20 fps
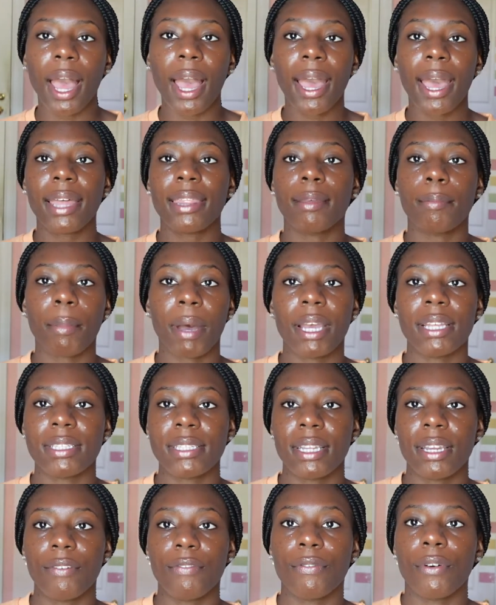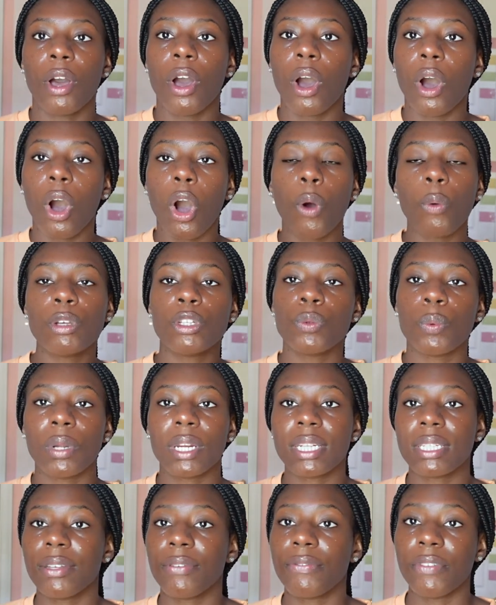I had the mindset of always
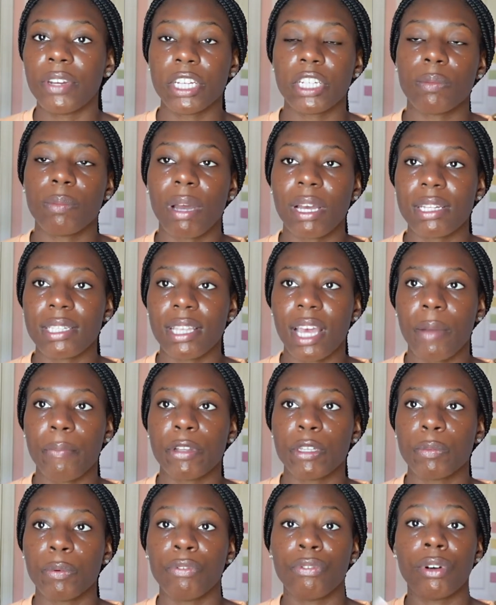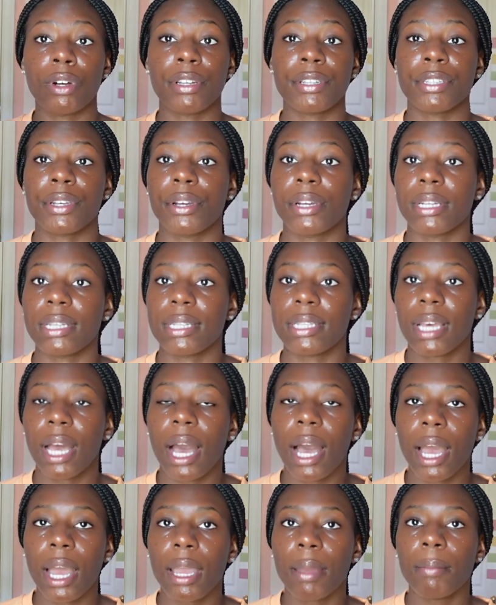wanting to finish my assignments before a certain
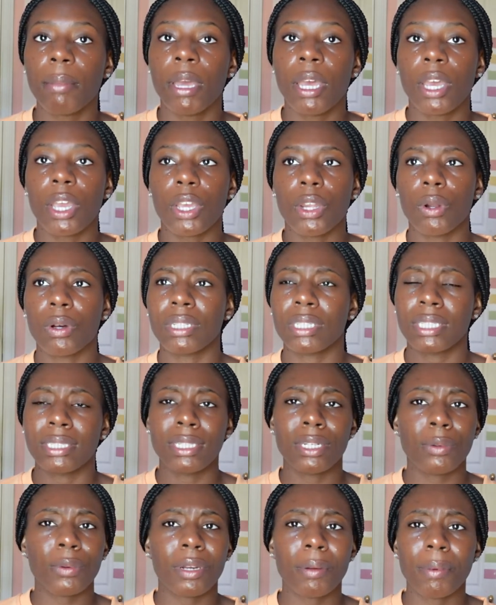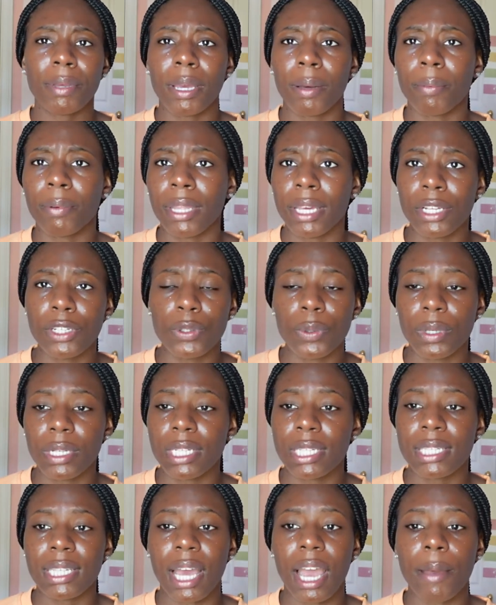time, you know, because I didn't want to be up late doing
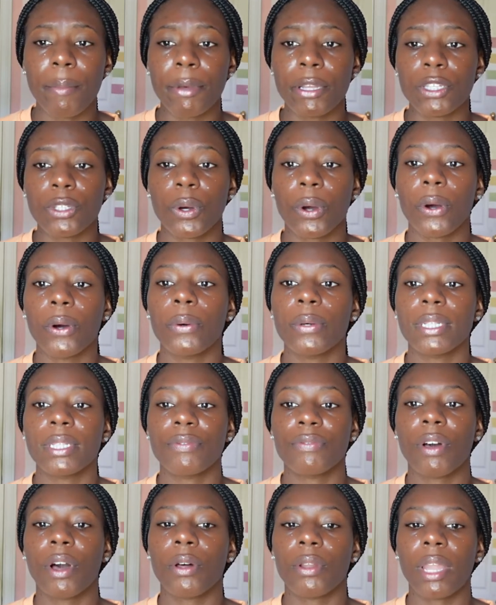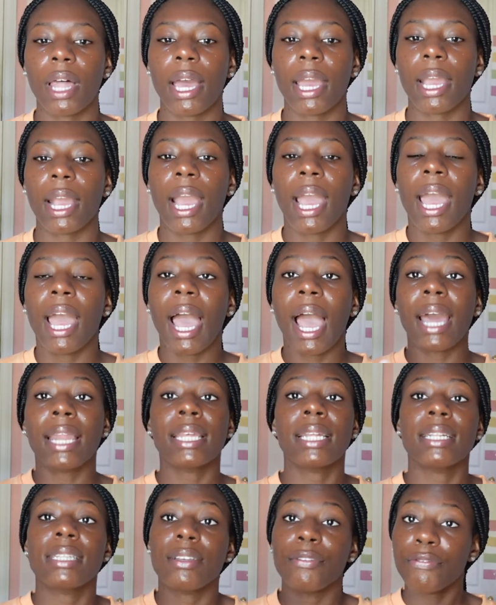assignments. I always felt like I
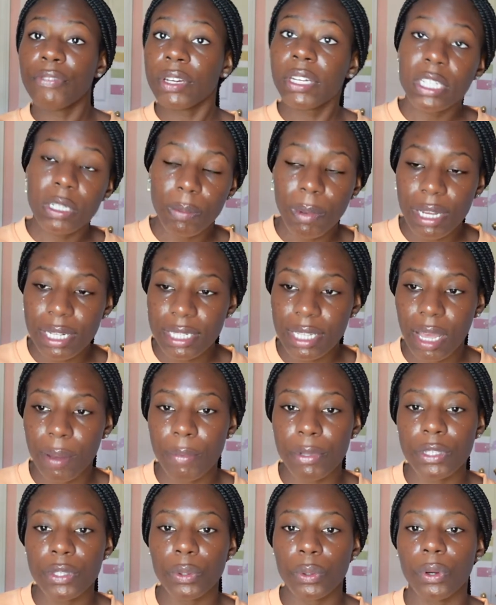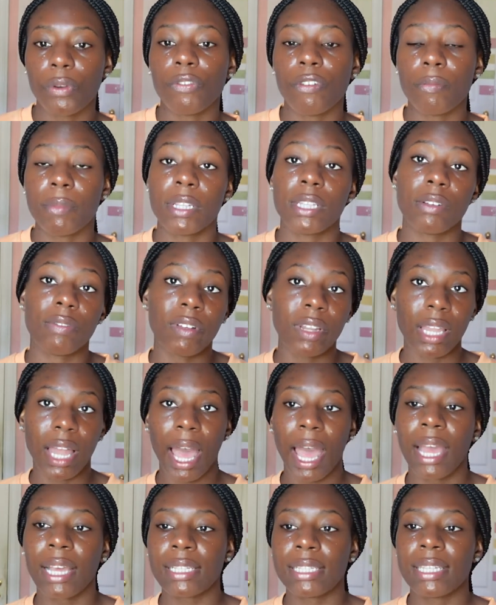needed to finish my assignments in order for me to
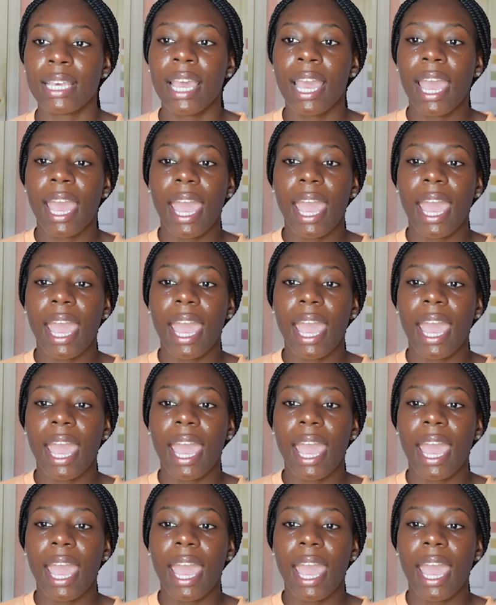relax.